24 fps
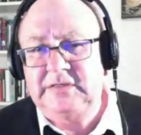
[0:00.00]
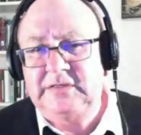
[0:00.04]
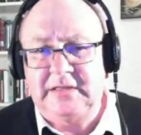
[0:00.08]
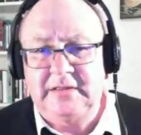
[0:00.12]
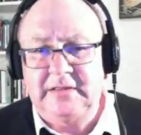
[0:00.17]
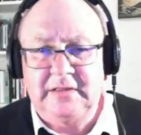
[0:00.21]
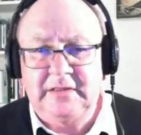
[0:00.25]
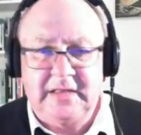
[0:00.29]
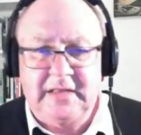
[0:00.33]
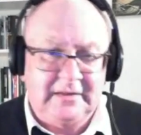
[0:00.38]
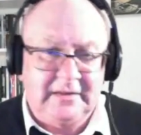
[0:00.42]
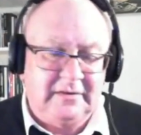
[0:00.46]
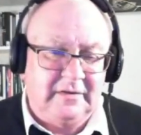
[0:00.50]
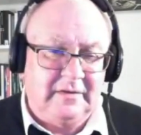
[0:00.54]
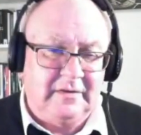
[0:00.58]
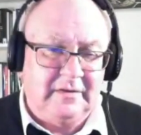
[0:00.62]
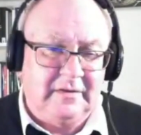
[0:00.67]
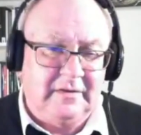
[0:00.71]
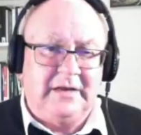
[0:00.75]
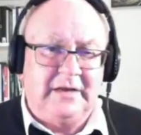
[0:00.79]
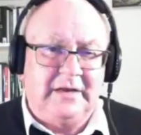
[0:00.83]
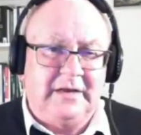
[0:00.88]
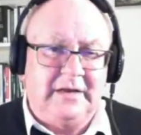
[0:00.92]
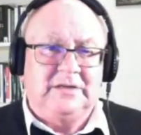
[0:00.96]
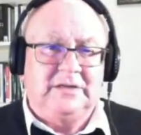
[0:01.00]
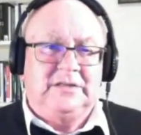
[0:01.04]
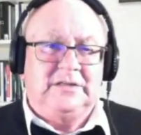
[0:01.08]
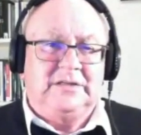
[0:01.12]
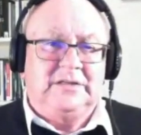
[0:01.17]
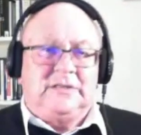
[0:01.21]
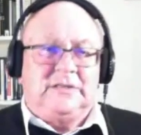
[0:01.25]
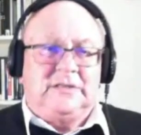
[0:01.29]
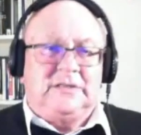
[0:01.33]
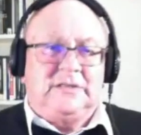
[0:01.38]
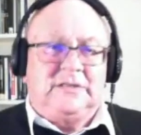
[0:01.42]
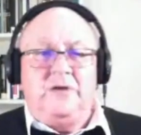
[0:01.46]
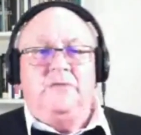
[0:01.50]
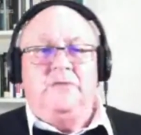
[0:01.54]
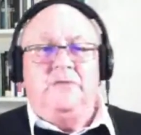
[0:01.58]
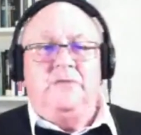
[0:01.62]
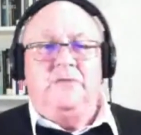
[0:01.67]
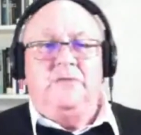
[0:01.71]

and that there are so